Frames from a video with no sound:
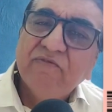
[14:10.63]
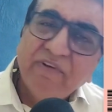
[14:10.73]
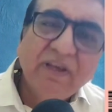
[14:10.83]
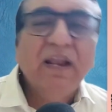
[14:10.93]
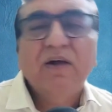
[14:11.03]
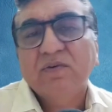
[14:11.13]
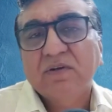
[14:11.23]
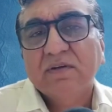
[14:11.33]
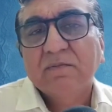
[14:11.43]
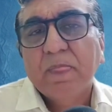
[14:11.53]
Figure out
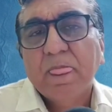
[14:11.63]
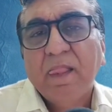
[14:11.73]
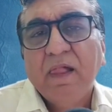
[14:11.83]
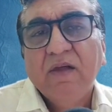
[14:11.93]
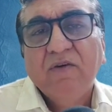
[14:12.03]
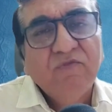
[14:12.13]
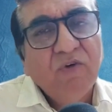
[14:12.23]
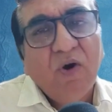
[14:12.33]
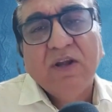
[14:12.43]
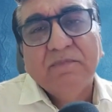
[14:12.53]

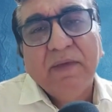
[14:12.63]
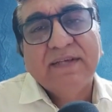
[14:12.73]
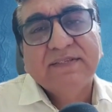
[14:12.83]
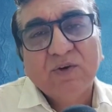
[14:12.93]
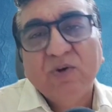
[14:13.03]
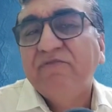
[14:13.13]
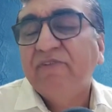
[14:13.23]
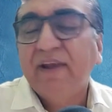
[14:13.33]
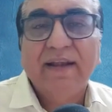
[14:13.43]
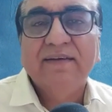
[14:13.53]
what makes a good
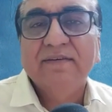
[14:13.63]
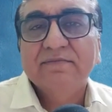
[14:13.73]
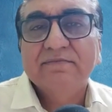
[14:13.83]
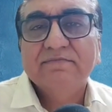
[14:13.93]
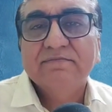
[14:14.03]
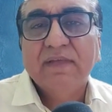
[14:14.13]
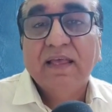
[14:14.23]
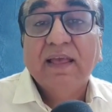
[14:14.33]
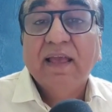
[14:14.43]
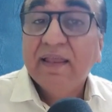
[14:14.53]
friend
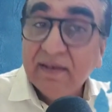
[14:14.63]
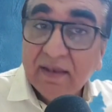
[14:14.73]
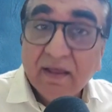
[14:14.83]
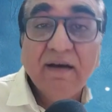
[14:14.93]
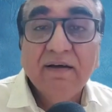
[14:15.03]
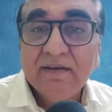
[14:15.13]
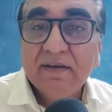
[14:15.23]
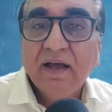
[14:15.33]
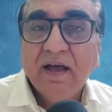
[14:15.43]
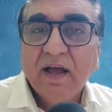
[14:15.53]
and learn
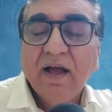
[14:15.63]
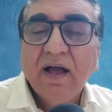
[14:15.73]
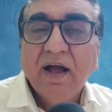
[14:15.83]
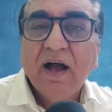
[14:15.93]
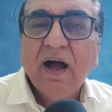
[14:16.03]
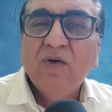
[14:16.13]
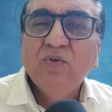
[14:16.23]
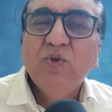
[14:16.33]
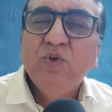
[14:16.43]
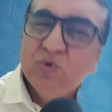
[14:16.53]
how
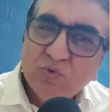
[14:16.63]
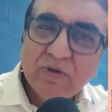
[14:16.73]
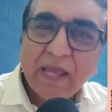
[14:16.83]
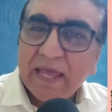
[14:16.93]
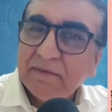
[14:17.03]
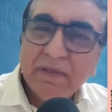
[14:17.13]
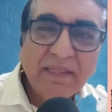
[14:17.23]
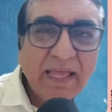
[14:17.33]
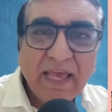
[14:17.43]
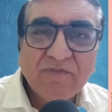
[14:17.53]
you can be
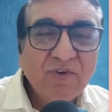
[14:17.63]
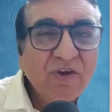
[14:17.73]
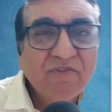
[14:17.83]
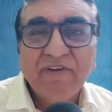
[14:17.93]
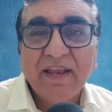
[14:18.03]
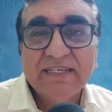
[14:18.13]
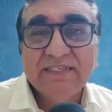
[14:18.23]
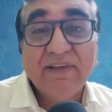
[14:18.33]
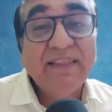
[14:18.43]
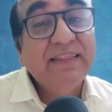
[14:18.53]
there for your
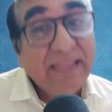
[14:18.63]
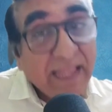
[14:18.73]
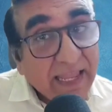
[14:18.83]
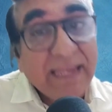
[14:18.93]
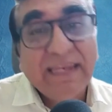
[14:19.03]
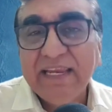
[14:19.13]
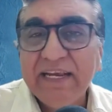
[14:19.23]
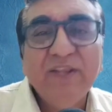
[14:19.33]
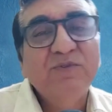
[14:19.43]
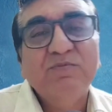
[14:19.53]
friends when they
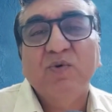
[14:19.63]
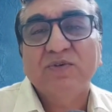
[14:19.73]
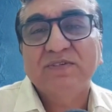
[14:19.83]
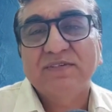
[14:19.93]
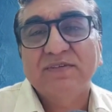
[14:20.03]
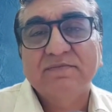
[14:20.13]
need you most.